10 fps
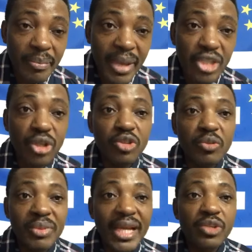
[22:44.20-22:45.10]
mentioned to
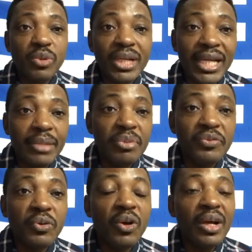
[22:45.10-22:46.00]
me as well that
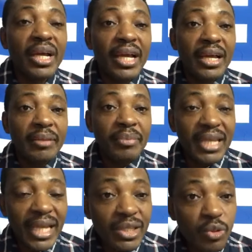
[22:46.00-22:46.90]
before
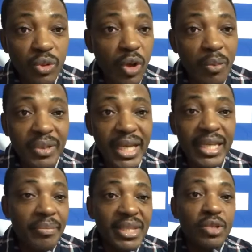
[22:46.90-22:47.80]
Milan could come there,
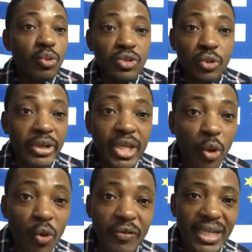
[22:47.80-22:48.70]
the meeting was already
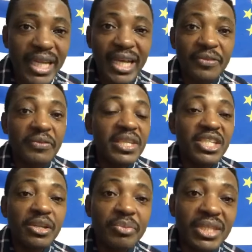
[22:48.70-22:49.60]
over. They had
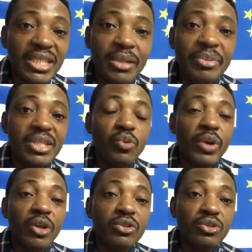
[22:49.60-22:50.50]
finished the meeting
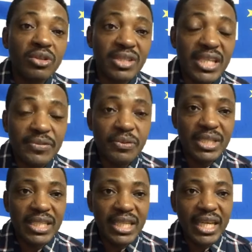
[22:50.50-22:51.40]
went on
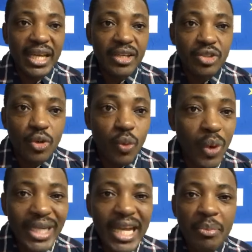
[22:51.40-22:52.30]
successfully. So
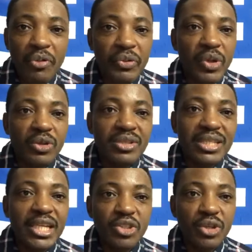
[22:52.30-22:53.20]
what type of
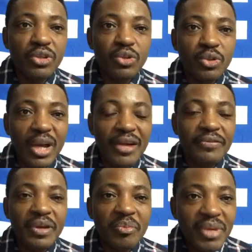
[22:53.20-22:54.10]
reconciliation do you have
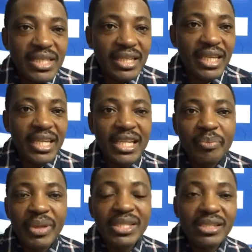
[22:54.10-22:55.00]
for a meeting, and then
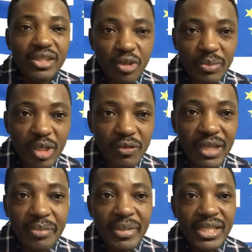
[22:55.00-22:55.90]
the subject of
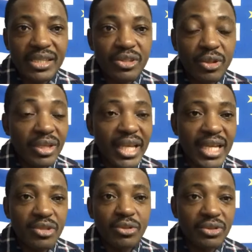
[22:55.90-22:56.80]
that meeting is not
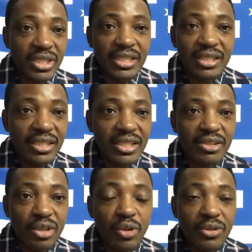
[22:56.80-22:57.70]
there? So she's
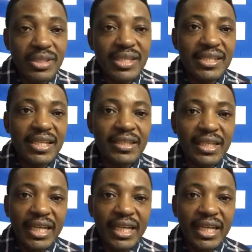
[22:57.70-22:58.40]
not consistent.